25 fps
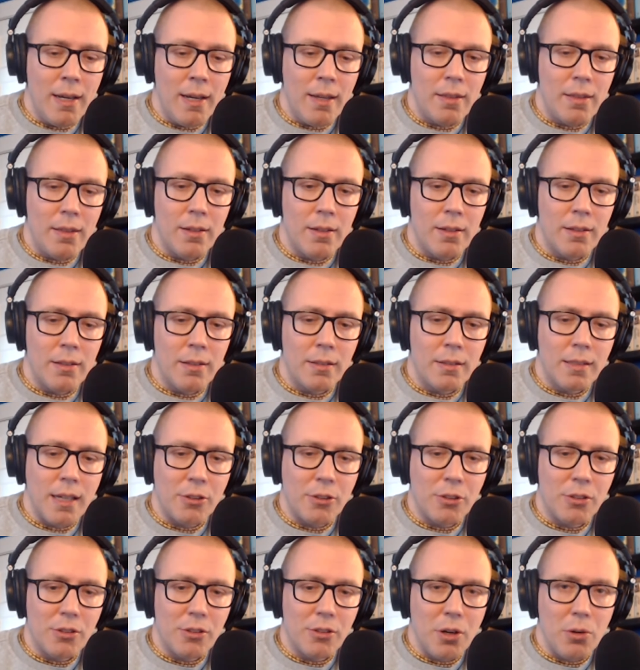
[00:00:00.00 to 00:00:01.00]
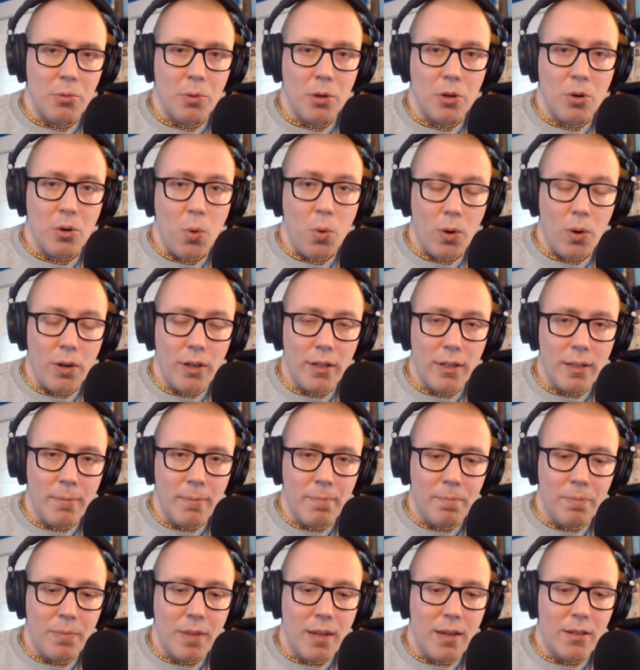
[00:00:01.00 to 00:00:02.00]
The sessions are recorded.
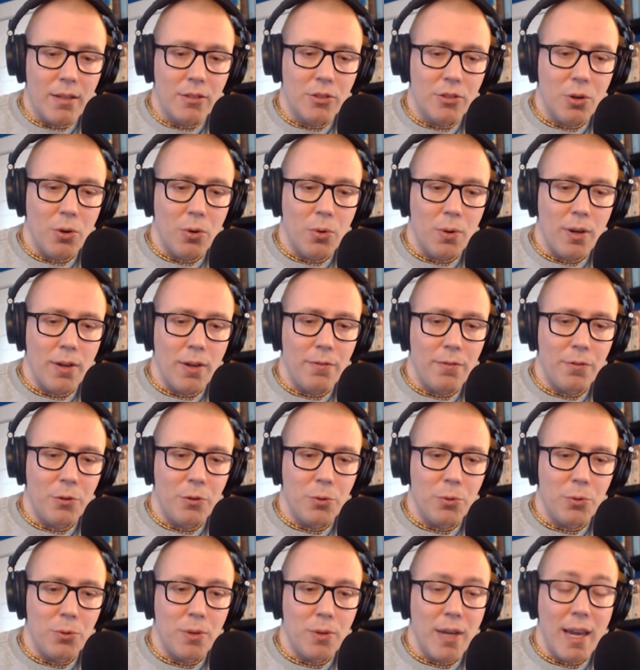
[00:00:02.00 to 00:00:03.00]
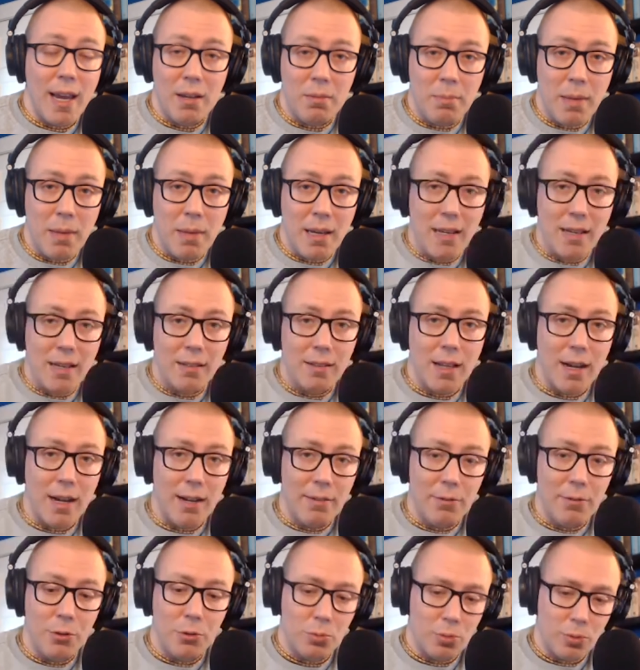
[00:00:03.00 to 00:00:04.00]
So if you can't make it live,
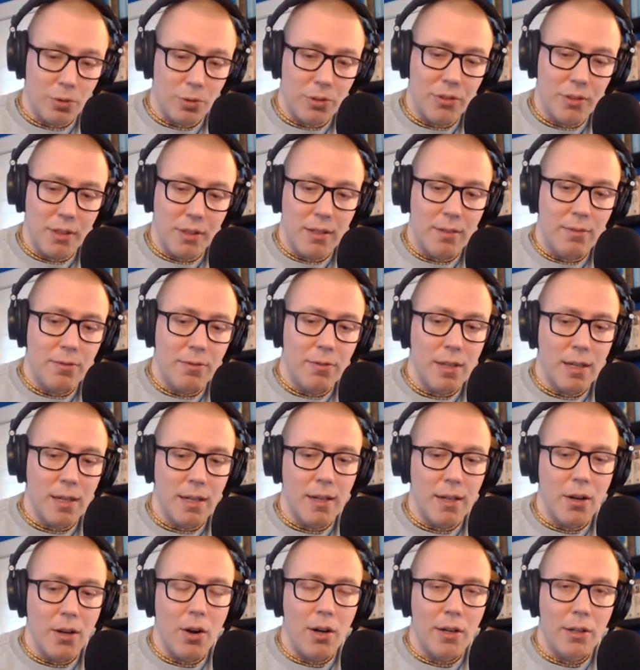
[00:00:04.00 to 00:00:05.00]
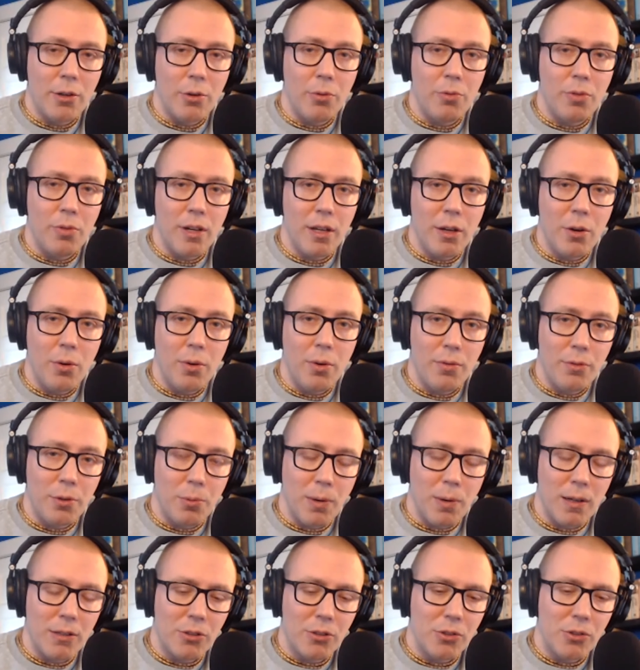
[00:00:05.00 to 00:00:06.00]
you'll receive the audio video if you
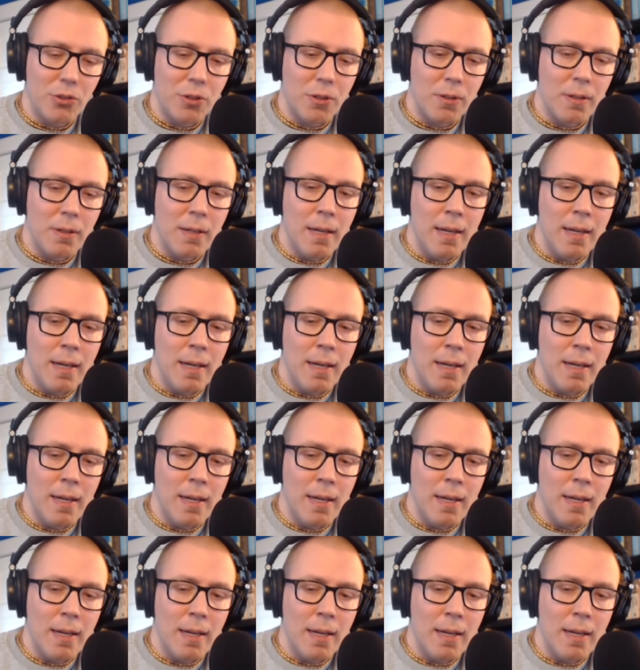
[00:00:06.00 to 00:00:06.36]
register.